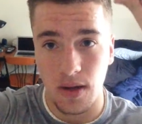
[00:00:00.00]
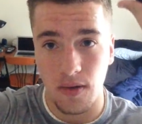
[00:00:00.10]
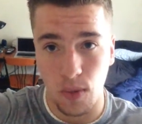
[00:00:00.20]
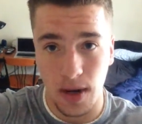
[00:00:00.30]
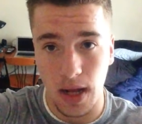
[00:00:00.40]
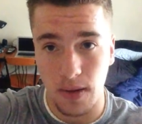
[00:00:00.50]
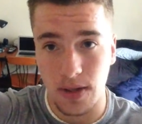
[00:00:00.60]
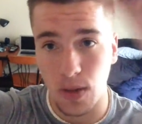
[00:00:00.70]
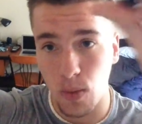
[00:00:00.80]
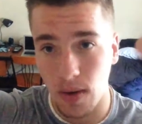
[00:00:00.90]
4
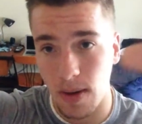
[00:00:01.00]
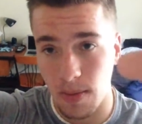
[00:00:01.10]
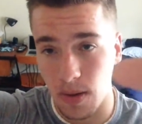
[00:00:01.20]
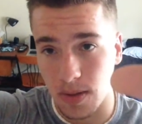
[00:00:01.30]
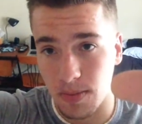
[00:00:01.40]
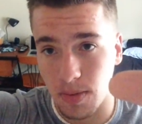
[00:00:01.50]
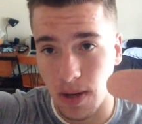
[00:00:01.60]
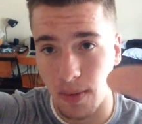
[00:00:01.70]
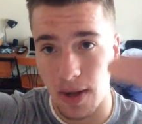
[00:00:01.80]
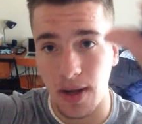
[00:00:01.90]
calories in 1 gram of protein per
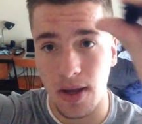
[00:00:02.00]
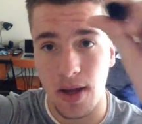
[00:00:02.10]
body weight.